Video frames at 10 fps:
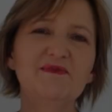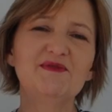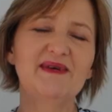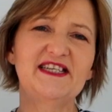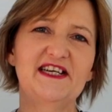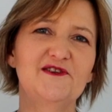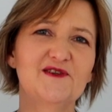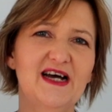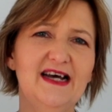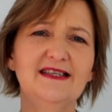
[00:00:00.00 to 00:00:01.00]
to my
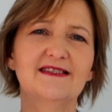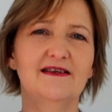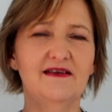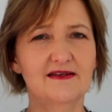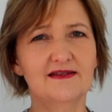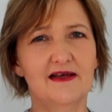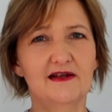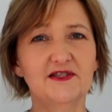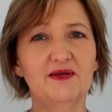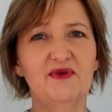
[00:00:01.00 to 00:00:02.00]
channel, guys. It's
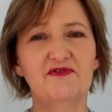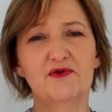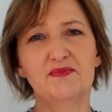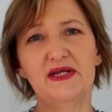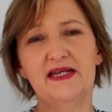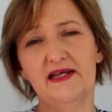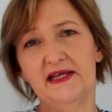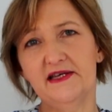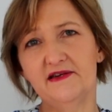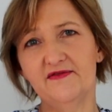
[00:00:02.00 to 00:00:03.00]
Elsabe from Bernina
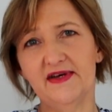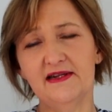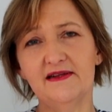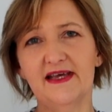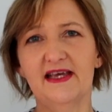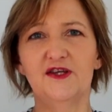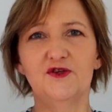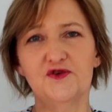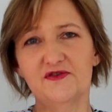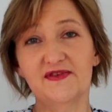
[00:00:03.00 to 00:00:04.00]
Edenvale
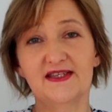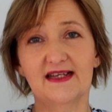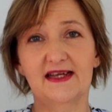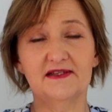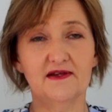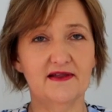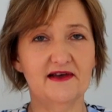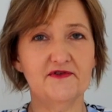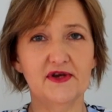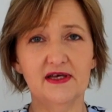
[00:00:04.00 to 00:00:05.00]
and Schroefer Design South
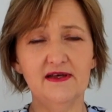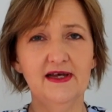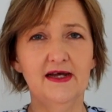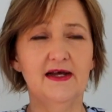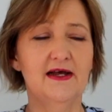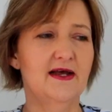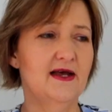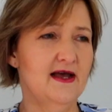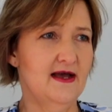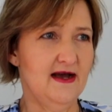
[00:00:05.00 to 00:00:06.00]
Africa.
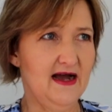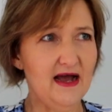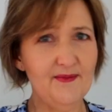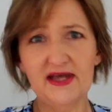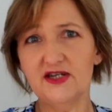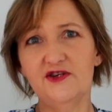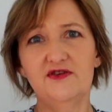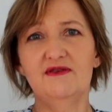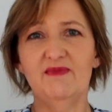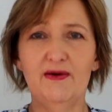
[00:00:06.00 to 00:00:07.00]
I'm actually
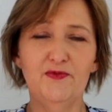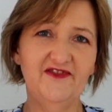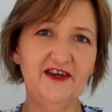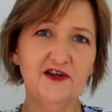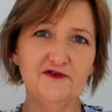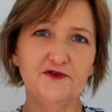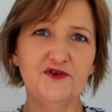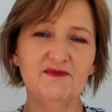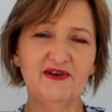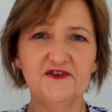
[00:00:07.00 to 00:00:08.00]
doing my video for
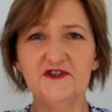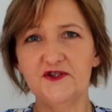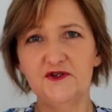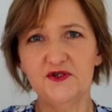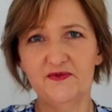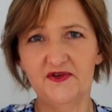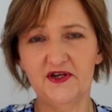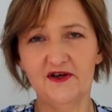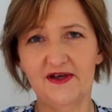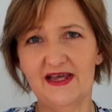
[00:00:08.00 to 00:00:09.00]
you, my first YouTube
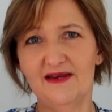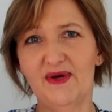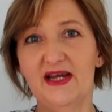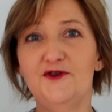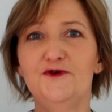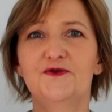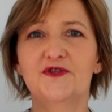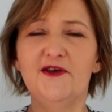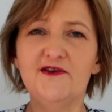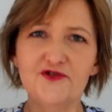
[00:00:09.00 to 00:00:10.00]
video in my new
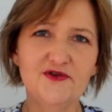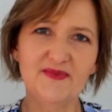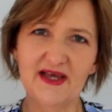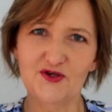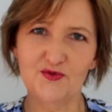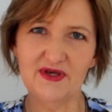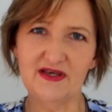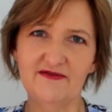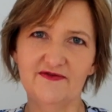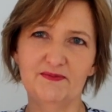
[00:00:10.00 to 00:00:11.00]
sewing room that
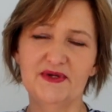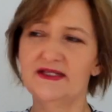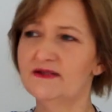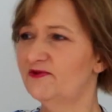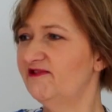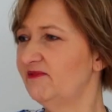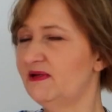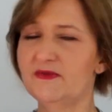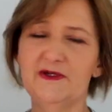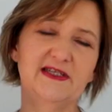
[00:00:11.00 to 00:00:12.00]
we've
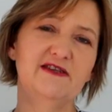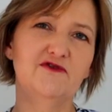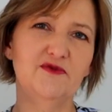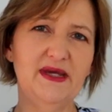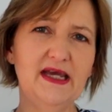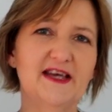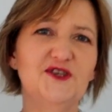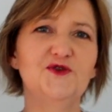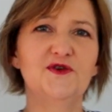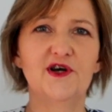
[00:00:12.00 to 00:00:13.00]
been building for me.
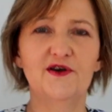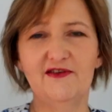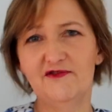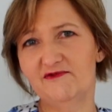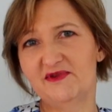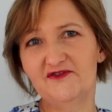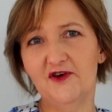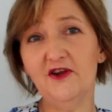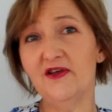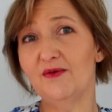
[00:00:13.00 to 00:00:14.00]
As you know, if you've been
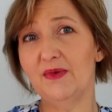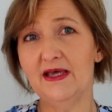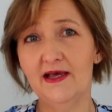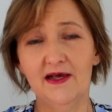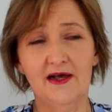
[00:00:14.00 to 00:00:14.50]
following me,